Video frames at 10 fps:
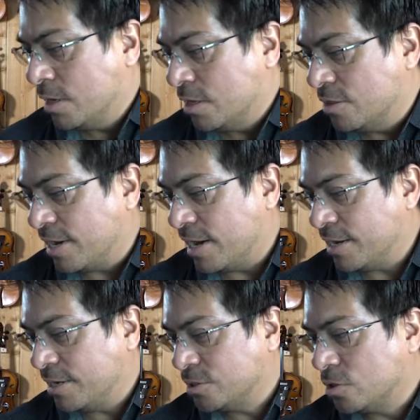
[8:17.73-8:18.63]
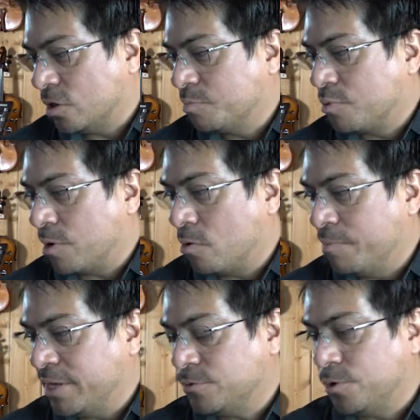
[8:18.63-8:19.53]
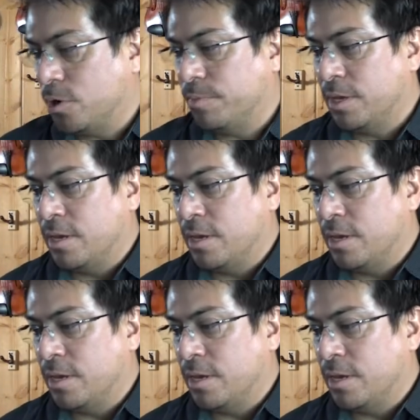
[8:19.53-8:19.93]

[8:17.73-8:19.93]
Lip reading: that is called Pro Metronome.